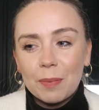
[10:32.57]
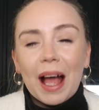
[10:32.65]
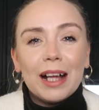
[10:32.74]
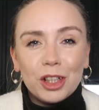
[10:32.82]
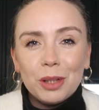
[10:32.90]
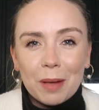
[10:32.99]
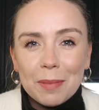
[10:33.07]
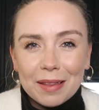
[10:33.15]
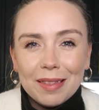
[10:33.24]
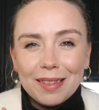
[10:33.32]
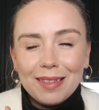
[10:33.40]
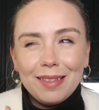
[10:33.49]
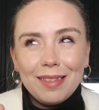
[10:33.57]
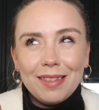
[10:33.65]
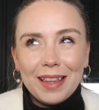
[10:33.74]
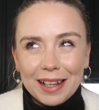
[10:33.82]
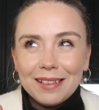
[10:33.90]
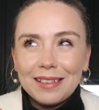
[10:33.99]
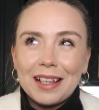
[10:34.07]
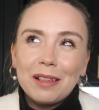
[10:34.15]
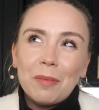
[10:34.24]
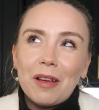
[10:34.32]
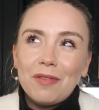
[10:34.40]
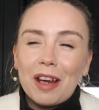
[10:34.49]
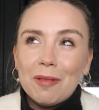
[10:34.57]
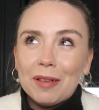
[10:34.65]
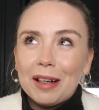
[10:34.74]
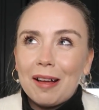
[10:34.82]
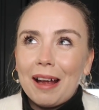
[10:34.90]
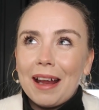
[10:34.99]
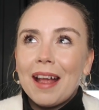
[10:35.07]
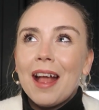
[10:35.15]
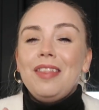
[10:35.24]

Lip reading: but actually maybe this is my favorite light.